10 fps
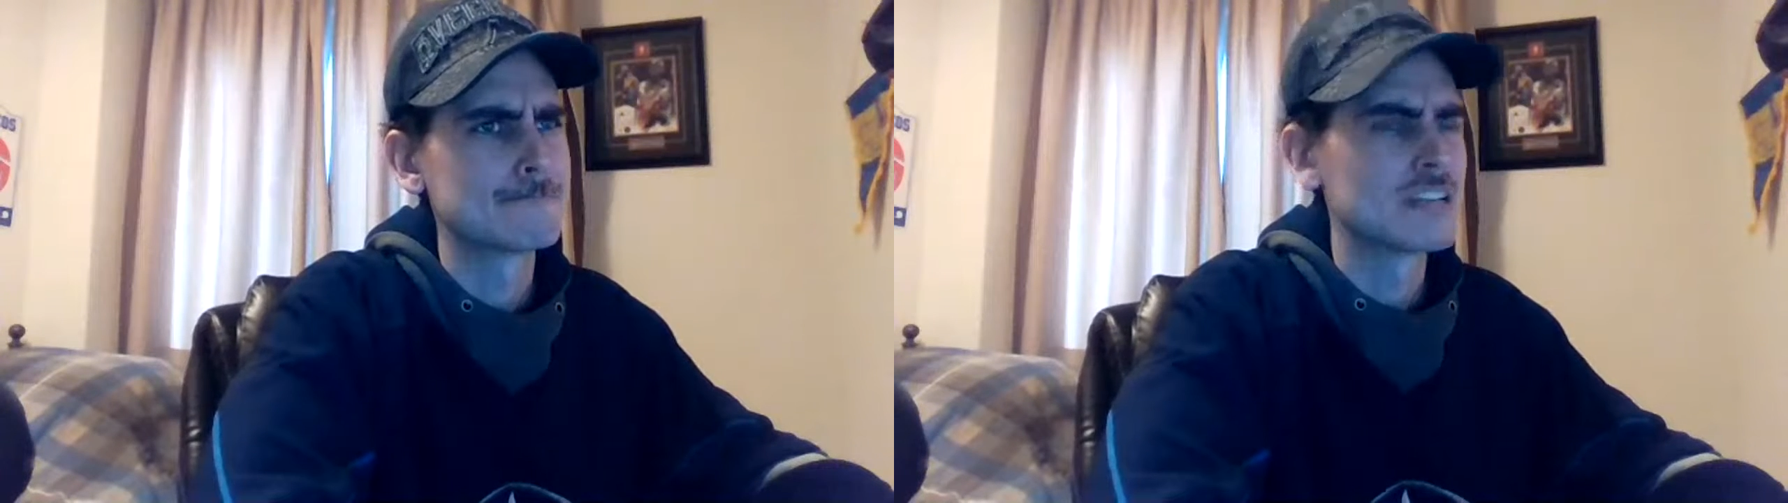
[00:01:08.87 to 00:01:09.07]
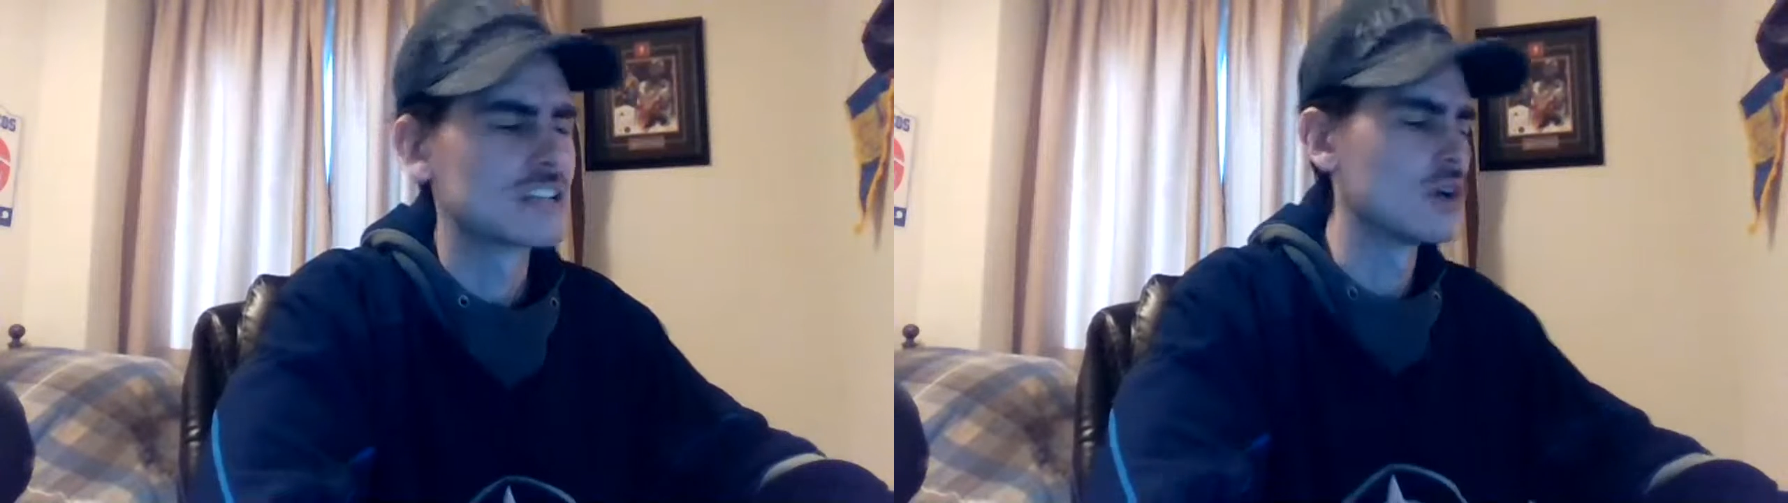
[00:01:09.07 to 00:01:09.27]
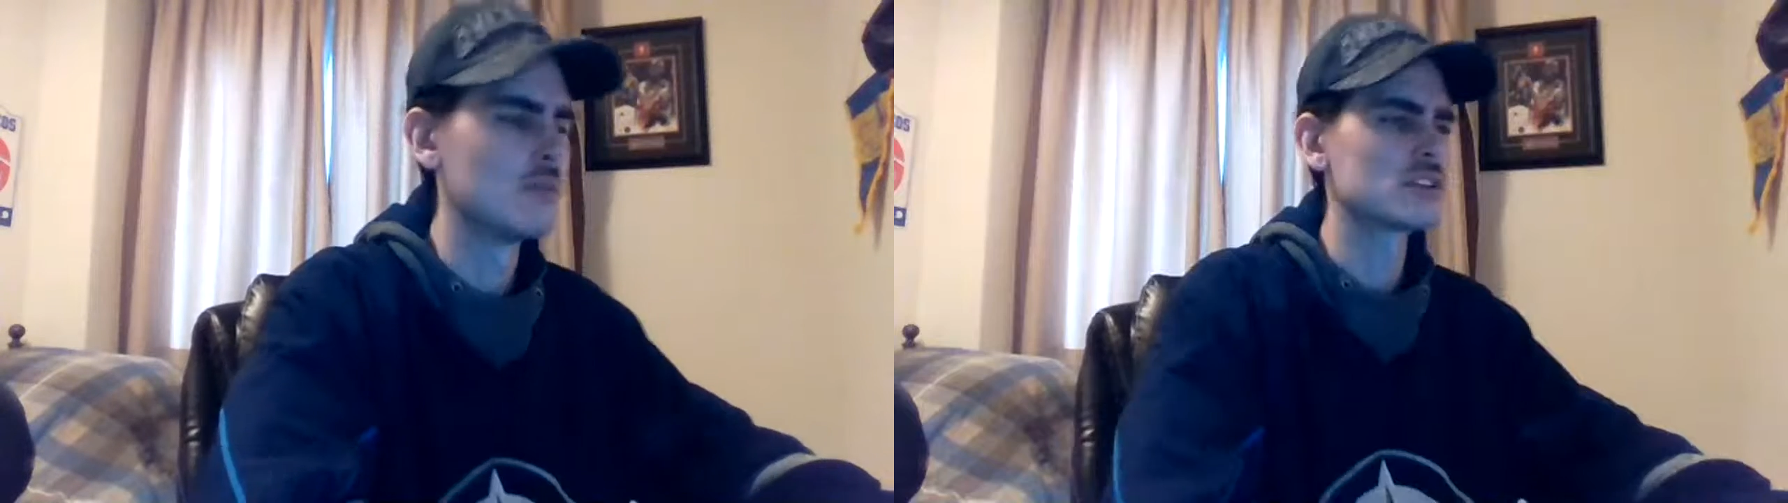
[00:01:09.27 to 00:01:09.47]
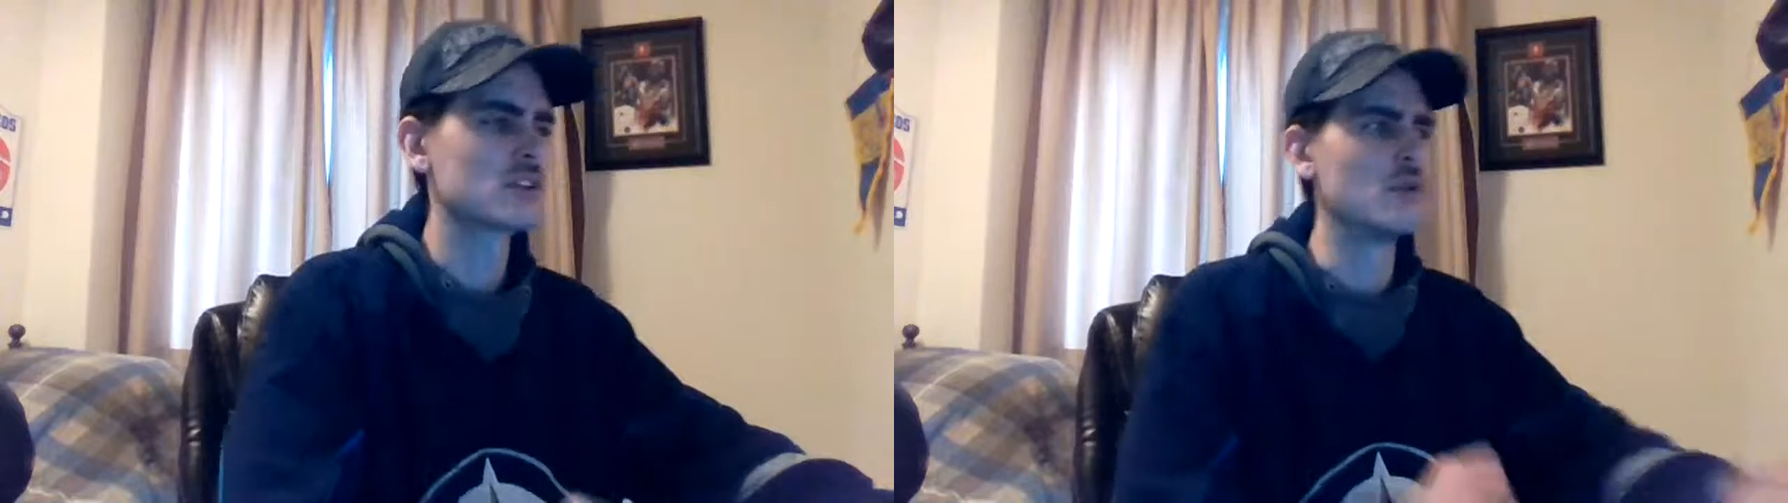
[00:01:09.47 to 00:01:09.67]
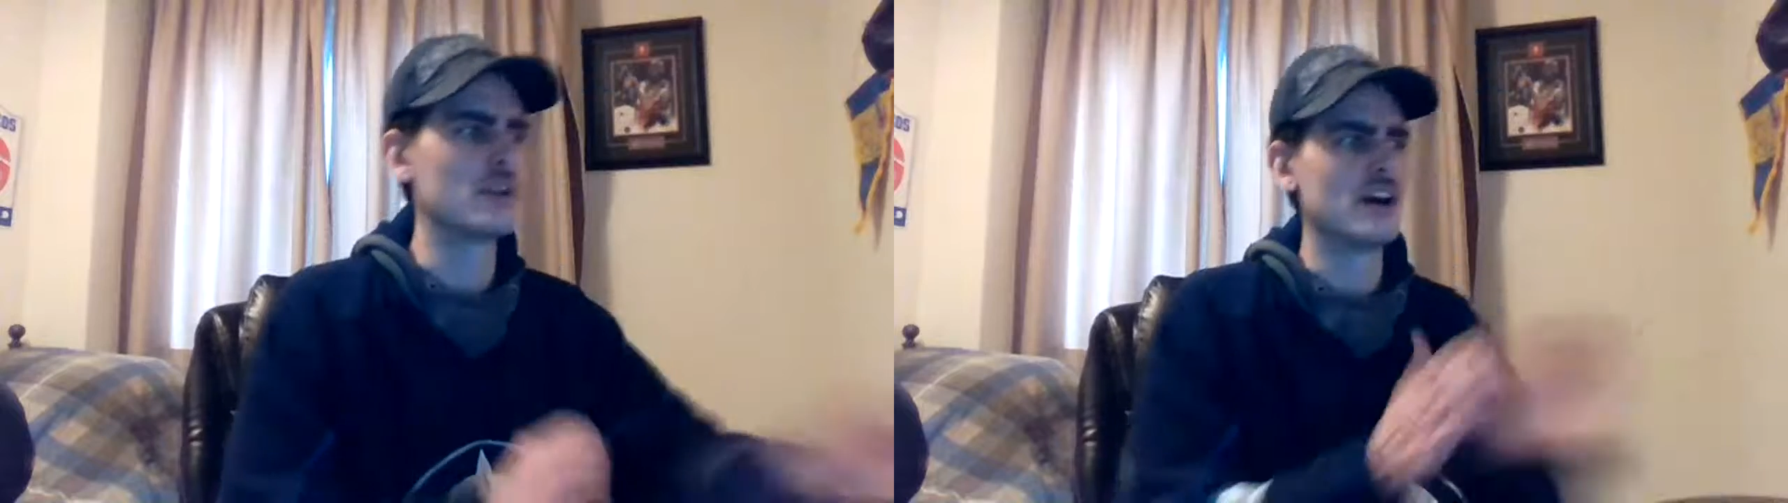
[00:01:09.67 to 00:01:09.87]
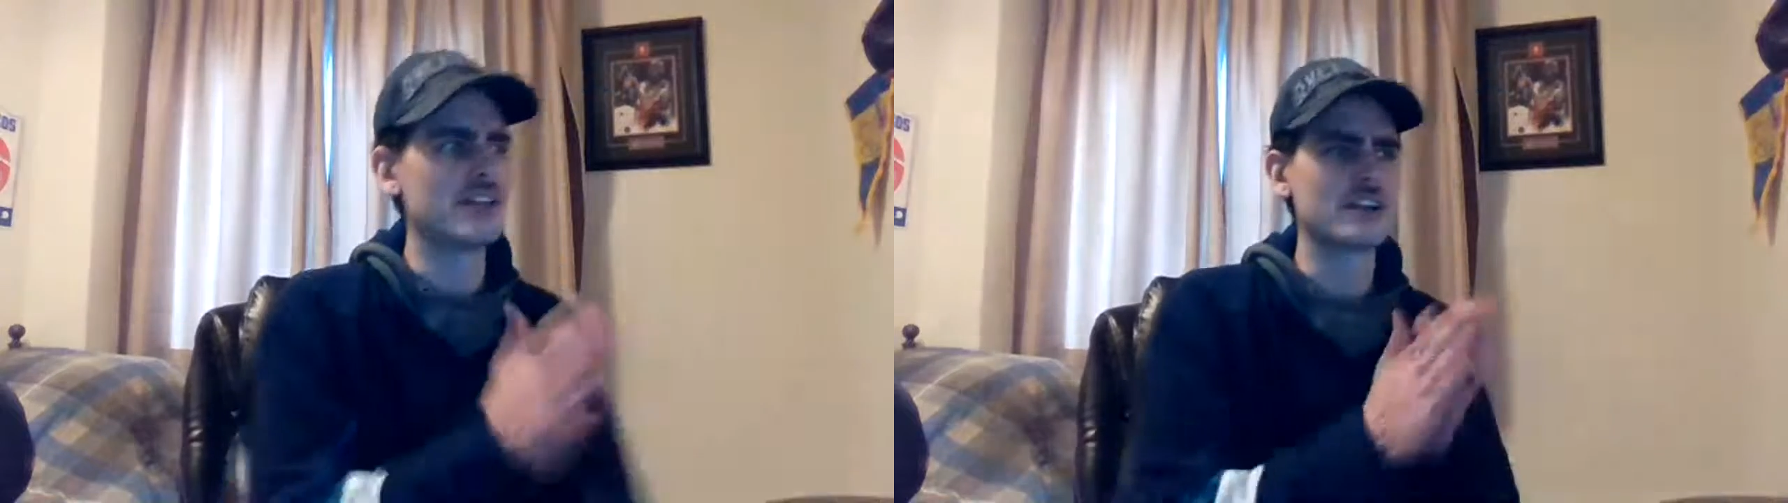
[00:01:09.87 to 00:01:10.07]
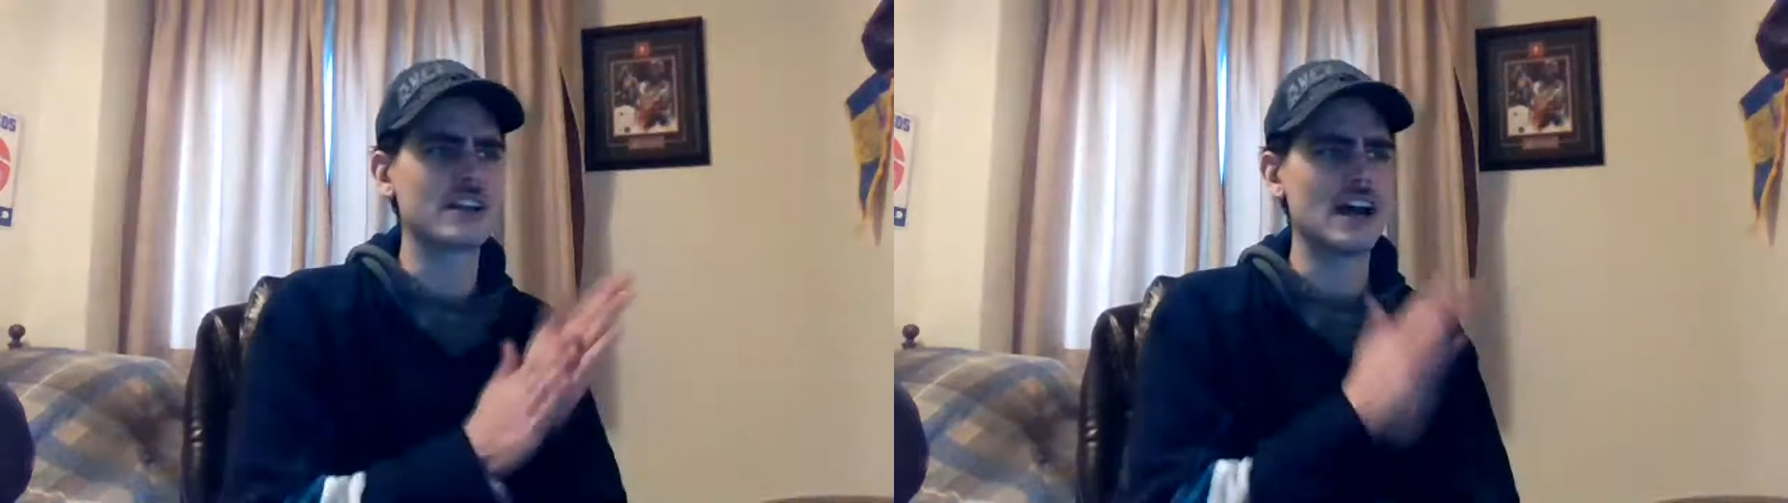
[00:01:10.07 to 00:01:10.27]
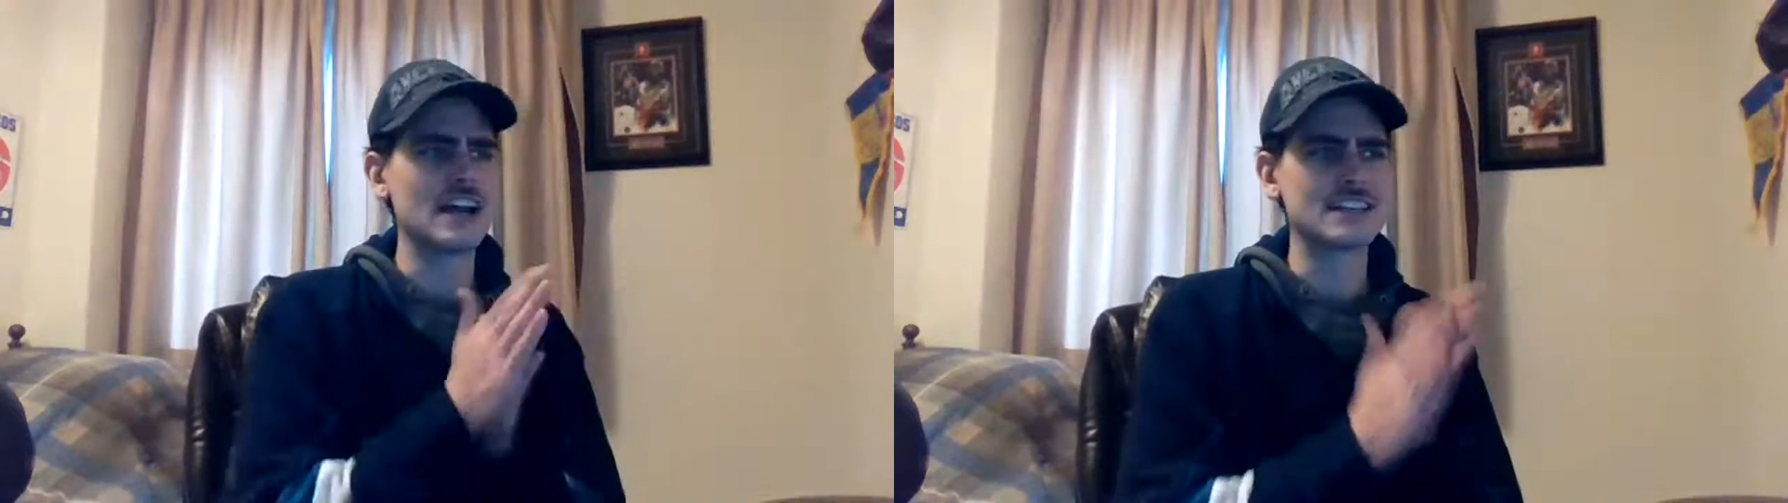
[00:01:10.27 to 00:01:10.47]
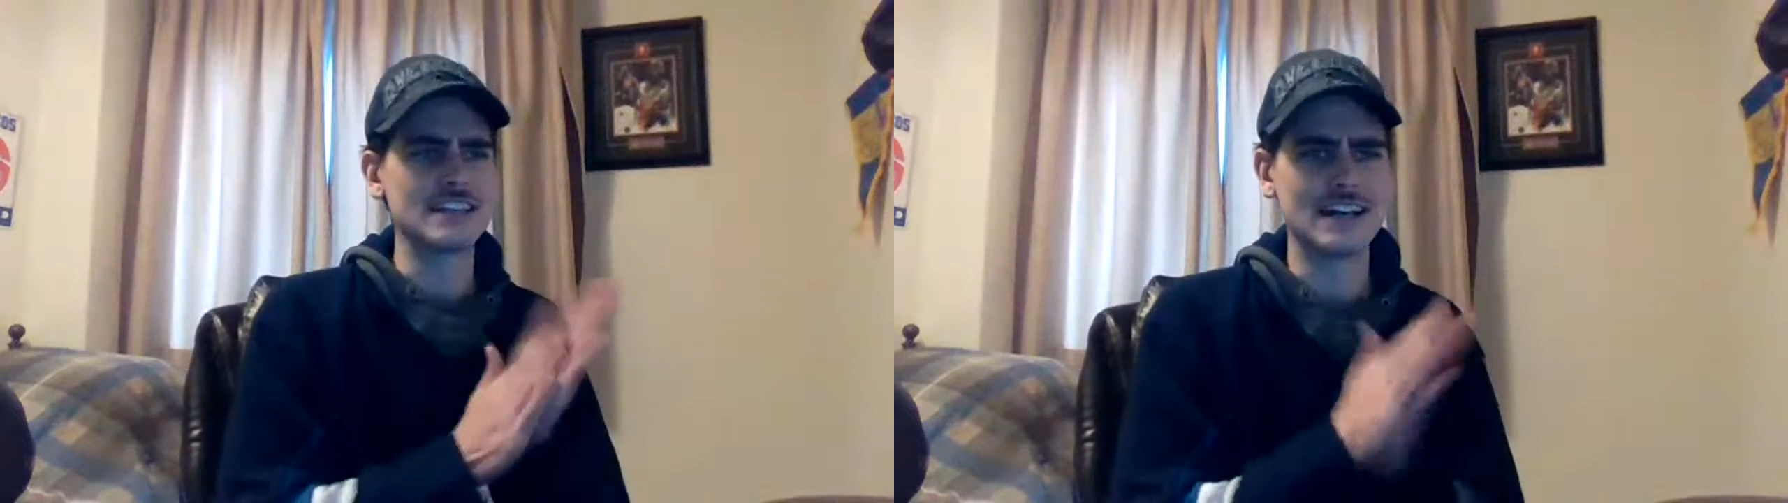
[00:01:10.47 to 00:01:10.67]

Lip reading: So much going on there, guys.